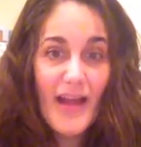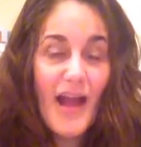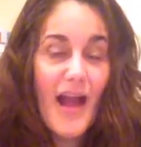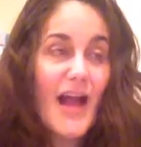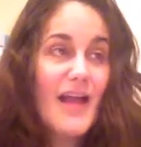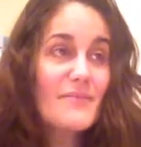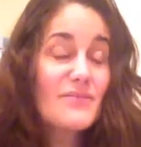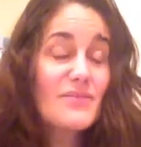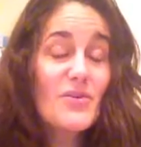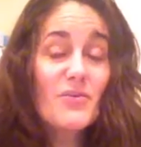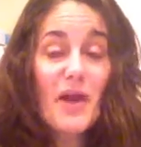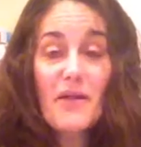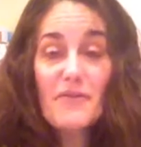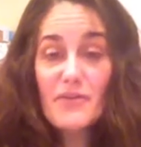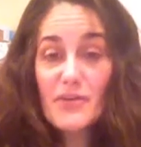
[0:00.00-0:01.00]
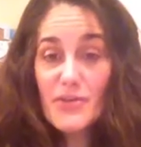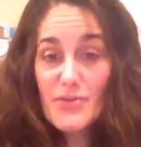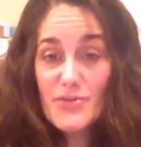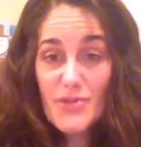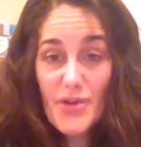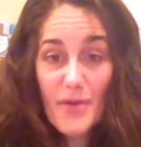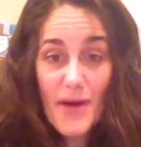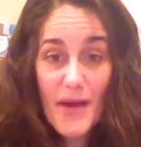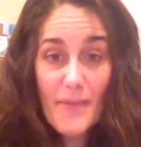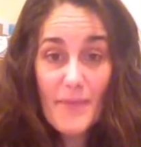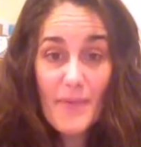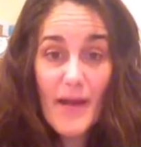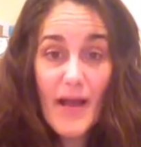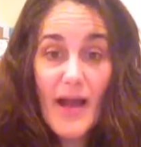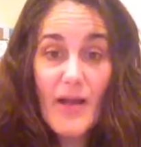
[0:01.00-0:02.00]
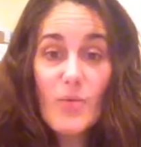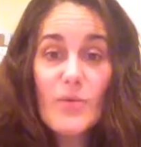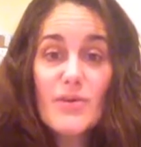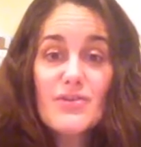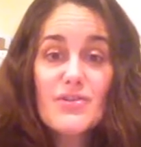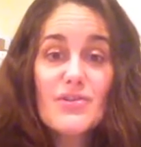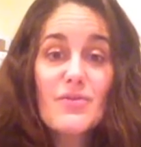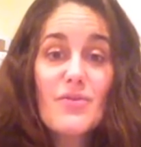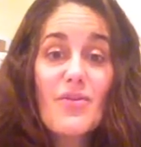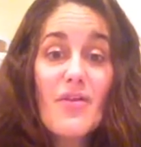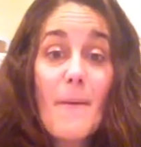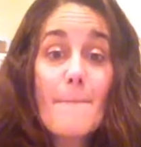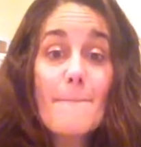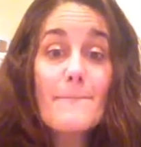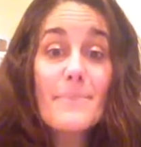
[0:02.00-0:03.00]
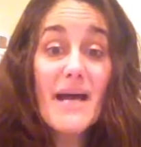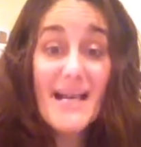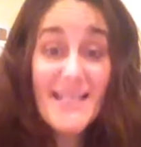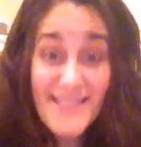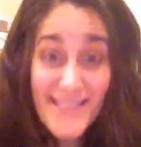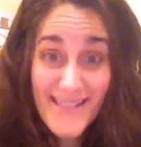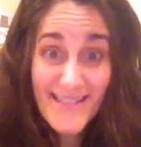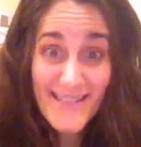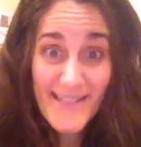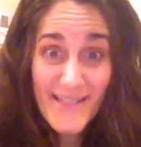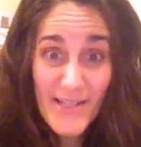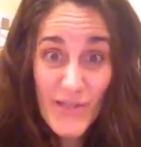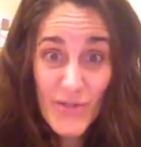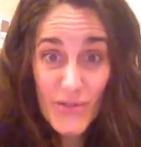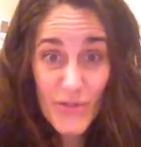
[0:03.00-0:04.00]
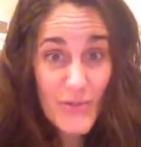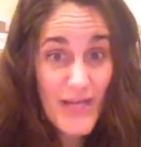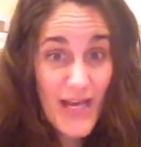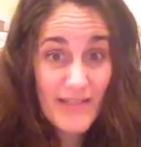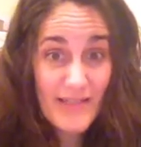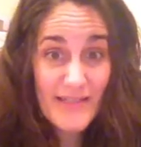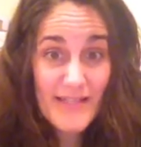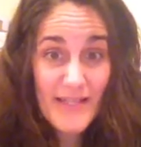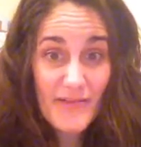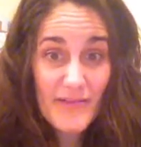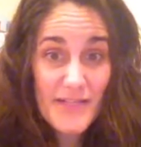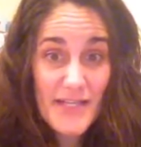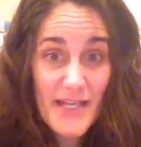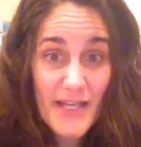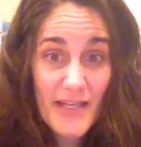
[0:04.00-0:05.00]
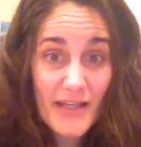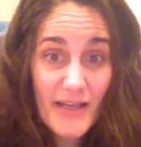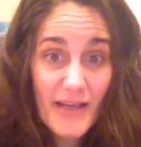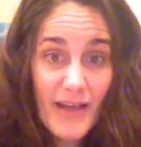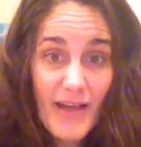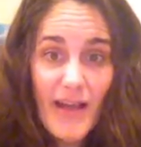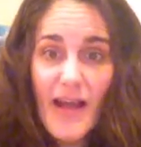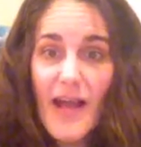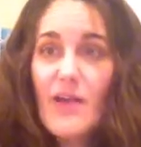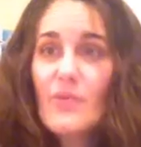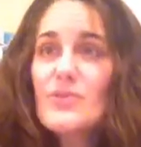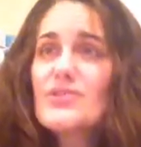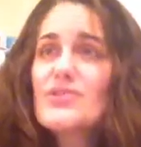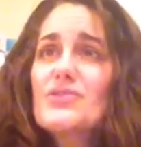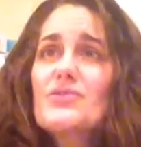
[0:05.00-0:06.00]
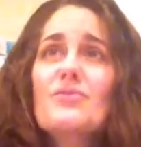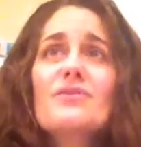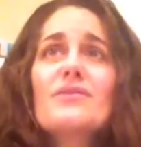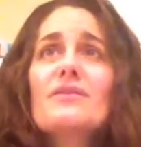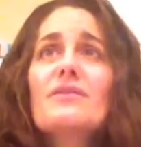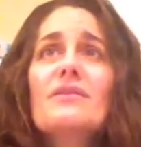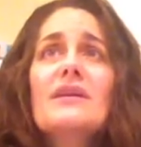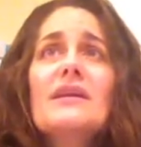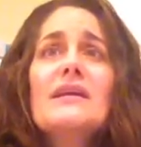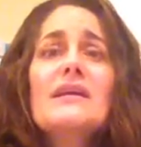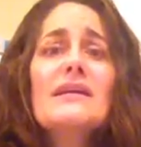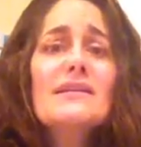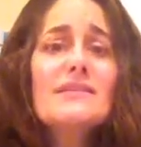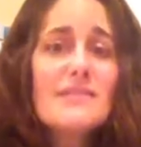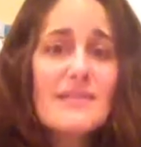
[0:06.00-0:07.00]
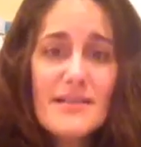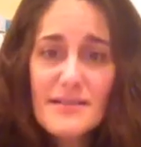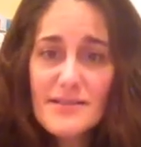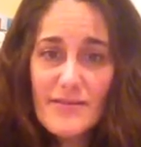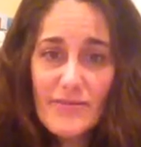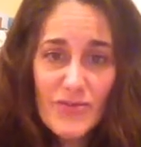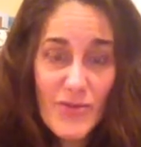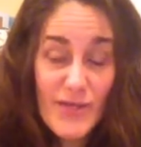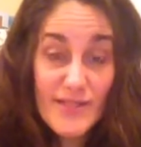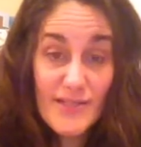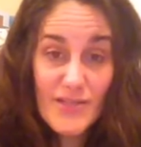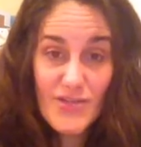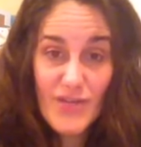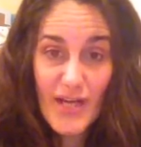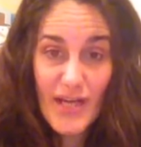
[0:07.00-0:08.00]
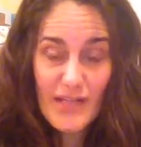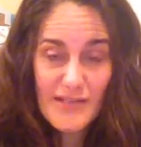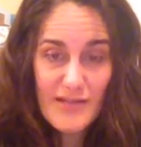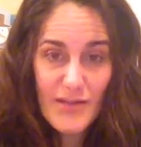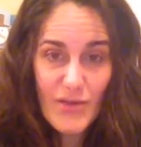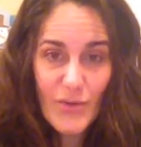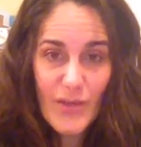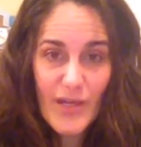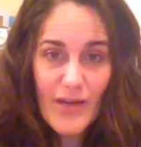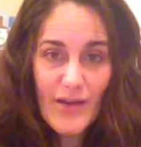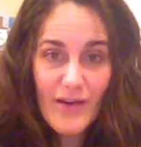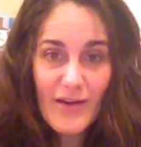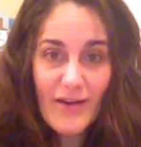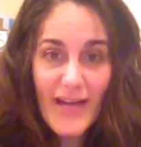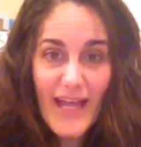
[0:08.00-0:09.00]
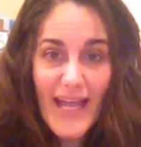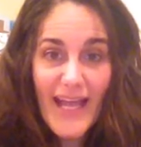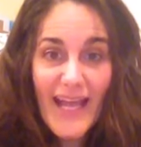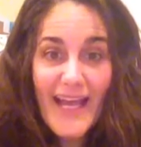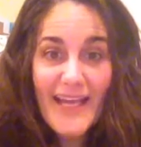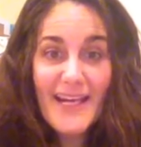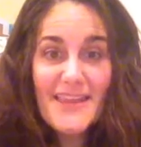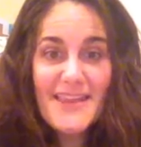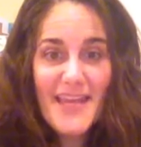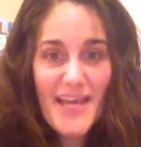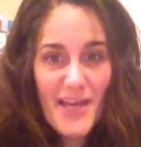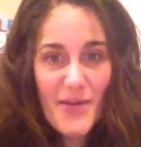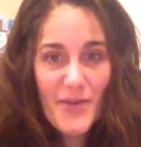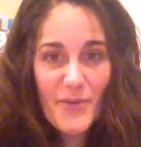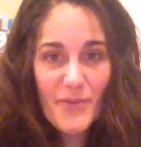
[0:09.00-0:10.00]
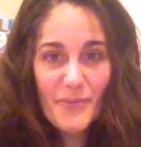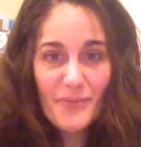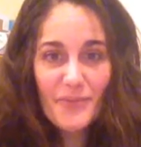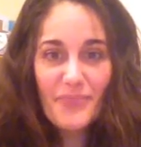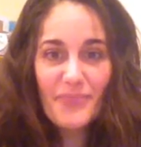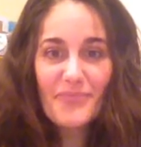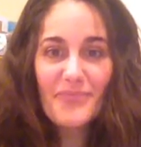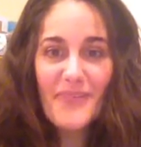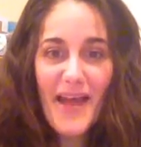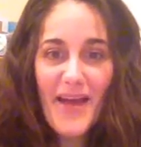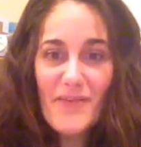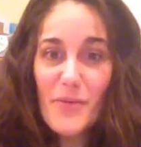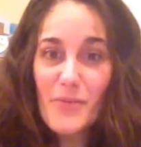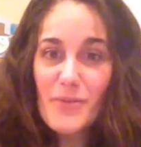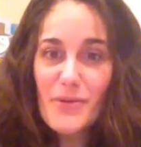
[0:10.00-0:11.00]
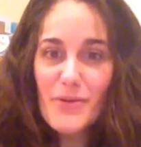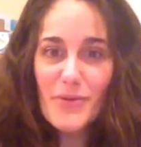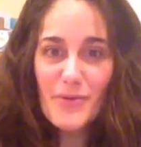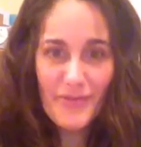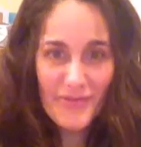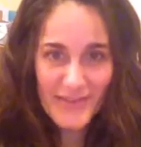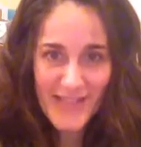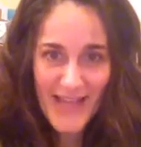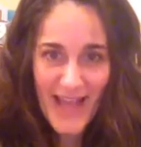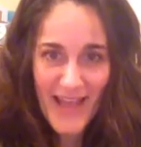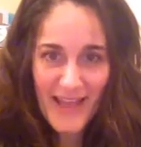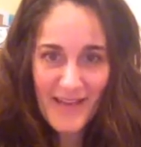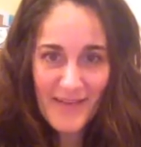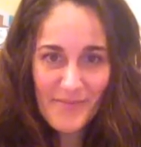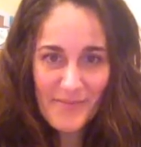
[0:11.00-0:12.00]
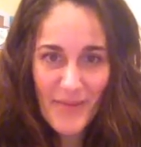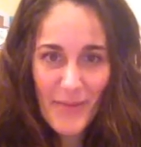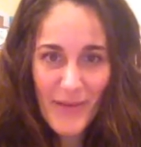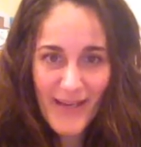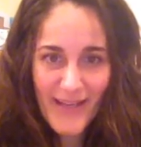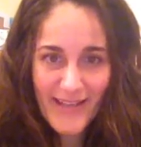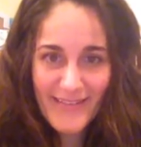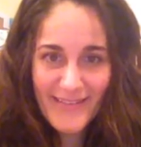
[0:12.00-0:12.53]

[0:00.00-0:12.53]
I am so grateful you showed up. I wish you the best 2017. I wish you the easiest of transitioning into the new year. And I thank you. Have a beautiful day. Bye-bye.